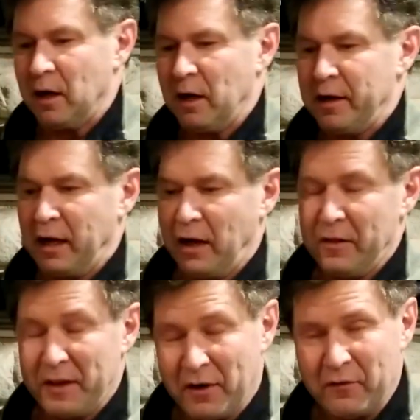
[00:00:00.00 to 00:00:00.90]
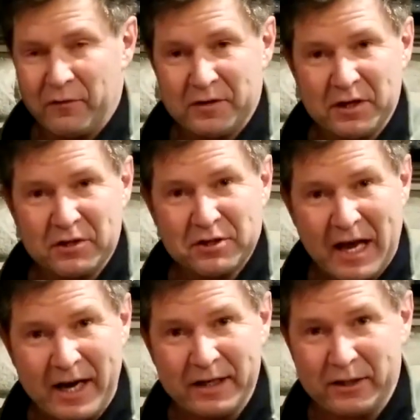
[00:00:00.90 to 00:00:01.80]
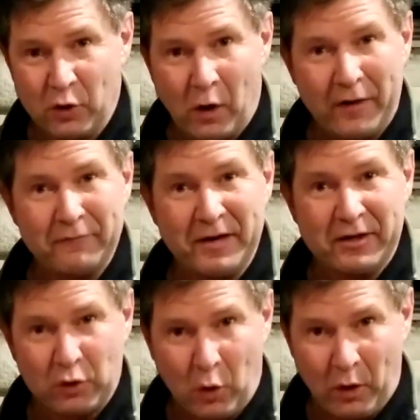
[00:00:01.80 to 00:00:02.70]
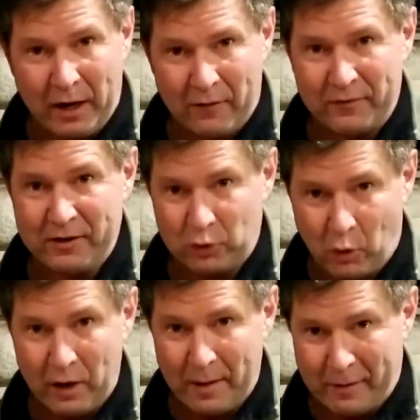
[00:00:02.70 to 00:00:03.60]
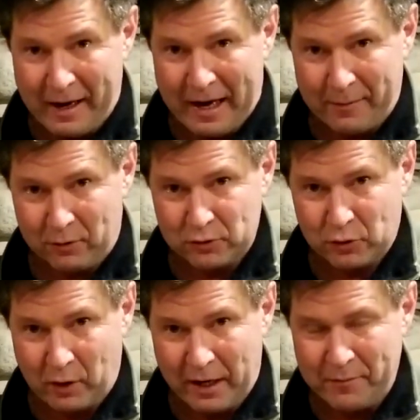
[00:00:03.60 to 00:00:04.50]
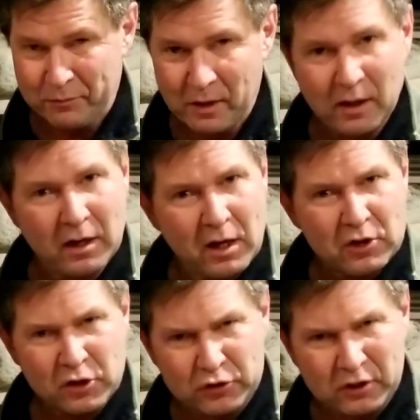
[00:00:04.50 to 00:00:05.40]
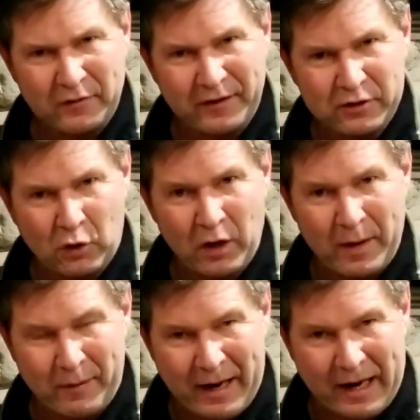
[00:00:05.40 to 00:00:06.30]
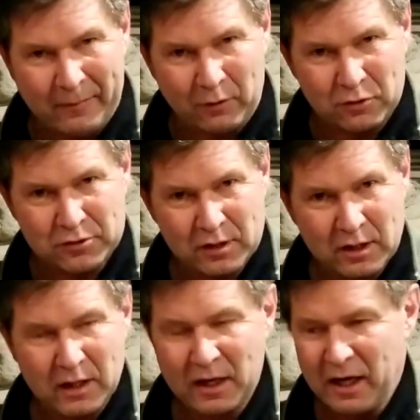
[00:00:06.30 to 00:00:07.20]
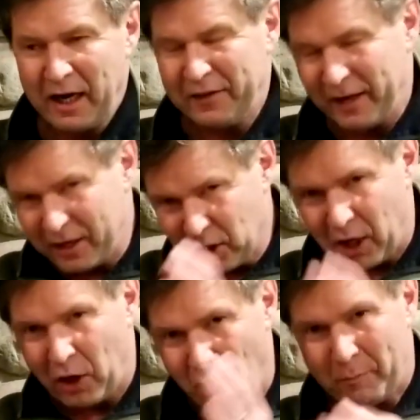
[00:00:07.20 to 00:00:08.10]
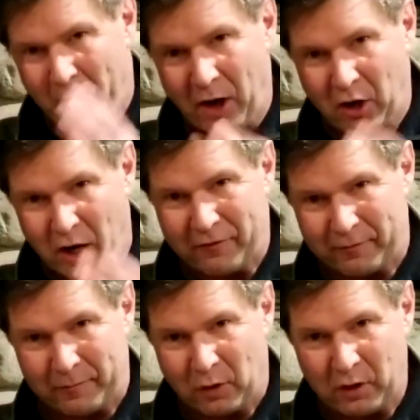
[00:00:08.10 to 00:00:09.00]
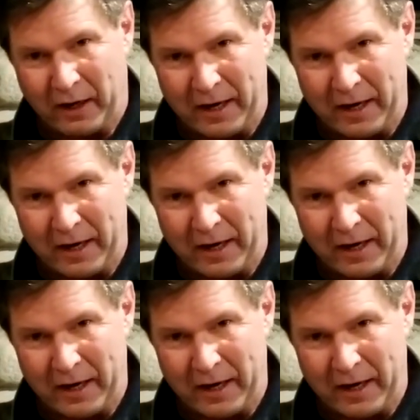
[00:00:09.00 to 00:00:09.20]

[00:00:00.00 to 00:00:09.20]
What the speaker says: Now they decided to go on Victoria pineapples, okay? So they took the Victoria pineapples and they cut all the bark off them, okay?